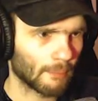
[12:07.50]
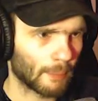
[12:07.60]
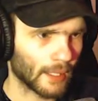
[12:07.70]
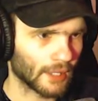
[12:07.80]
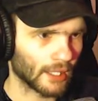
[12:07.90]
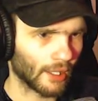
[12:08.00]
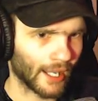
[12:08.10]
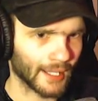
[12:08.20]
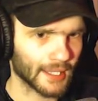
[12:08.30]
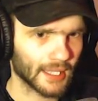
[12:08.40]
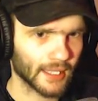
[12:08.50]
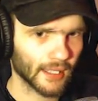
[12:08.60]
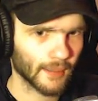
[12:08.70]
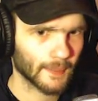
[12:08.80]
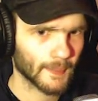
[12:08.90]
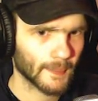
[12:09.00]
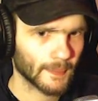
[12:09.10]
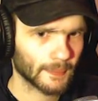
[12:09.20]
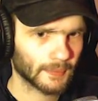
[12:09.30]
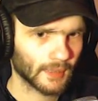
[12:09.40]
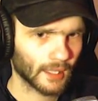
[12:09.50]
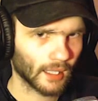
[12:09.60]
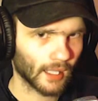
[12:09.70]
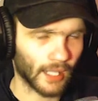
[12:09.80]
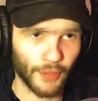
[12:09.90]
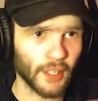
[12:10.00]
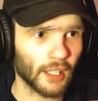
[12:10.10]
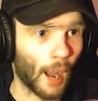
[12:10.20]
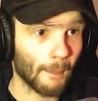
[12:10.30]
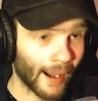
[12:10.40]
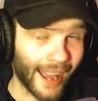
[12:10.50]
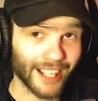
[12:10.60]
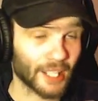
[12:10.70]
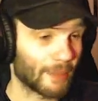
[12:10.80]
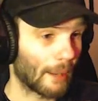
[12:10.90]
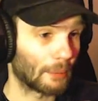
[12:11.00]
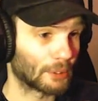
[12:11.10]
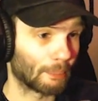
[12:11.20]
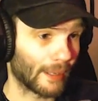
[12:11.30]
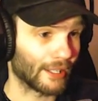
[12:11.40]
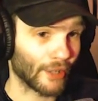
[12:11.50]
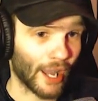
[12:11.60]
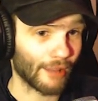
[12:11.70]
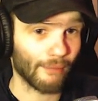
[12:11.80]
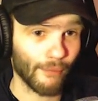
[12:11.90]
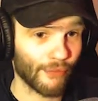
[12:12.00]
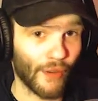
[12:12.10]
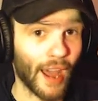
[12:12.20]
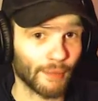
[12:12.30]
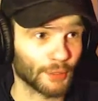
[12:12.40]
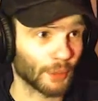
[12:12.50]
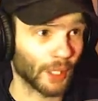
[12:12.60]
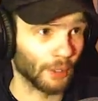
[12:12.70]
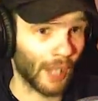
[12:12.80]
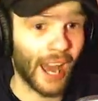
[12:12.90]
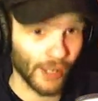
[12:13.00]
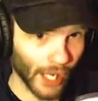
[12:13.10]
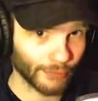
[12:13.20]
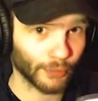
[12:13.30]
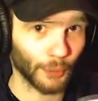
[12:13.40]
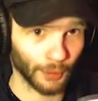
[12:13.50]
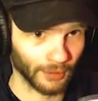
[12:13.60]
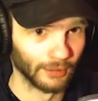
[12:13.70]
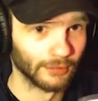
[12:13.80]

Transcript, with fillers: beat the nights. And I think I might actually be able to beat Night 5 as well, and Night 4.